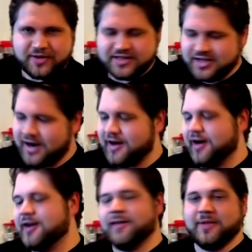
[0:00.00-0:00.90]
big
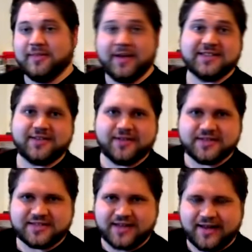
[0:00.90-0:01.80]
shocker. I mean, basically
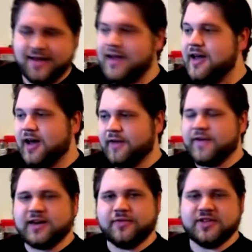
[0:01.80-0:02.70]
this is like
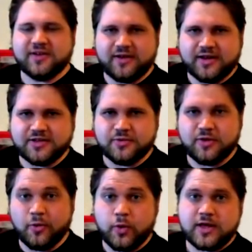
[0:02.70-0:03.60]
effectively turning into
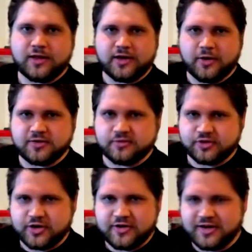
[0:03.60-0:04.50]
the weekly dose of
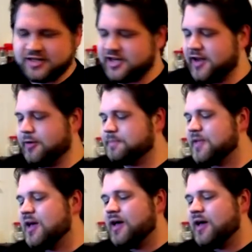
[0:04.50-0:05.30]
Dragunity's channel.